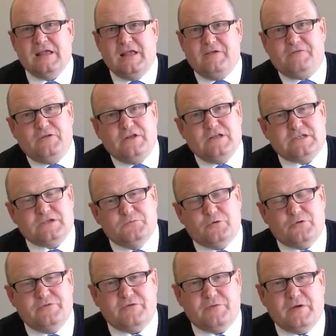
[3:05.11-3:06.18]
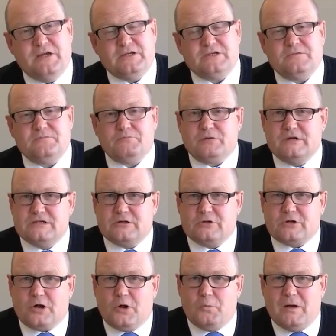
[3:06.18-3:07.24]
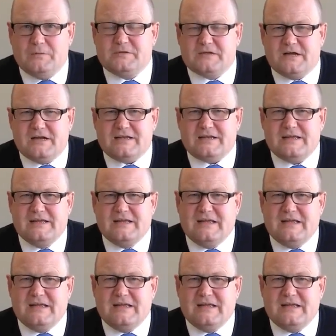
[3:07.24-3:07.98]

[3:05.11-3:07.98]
If you need some more information, please look at our website